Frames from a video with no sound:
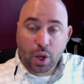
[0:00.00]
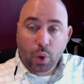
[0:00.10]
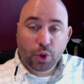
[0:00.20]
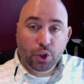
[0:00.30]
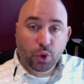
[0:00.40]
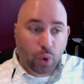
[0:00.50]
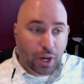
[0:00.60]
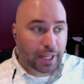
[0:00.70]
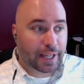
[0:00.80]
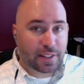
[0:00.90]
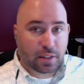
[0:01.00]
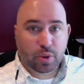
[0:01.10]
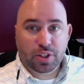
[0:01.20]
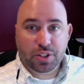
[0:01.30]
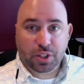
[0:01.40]
where you want to get some of
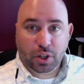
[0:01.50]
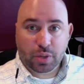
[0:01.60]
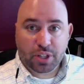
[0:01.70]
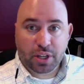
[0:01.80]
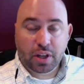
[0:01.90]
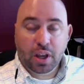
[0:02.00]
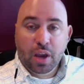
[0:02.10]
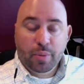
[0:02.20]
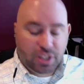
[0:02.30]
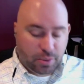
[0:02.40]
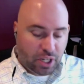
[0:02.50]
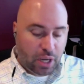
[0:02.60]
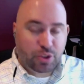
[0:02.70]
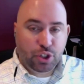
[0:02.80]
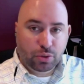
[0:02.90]
these startups in, but
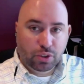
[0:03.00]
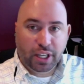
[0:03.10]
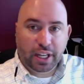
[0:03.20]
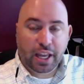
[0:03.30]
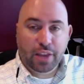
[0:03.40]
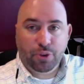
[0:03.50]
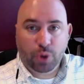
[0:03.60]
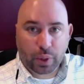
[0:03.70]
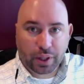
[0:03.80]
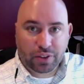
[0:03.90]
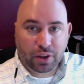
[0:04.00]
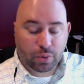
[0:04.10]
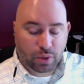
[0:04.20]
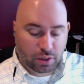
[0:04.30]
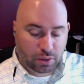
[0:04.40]
sometimes you look at it internally and say,
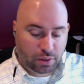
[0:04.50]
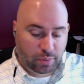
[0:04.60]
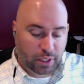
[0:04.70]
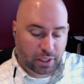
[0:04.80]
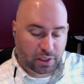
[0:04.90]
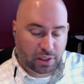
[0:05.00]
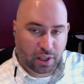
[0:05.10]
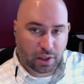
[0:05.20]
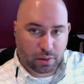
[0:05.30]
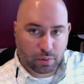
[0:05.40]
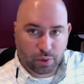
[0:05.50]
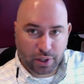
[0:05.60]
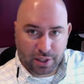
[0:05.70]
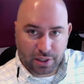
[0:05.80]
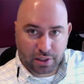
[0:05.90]
well, am I going to take on
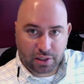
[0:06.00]
risk?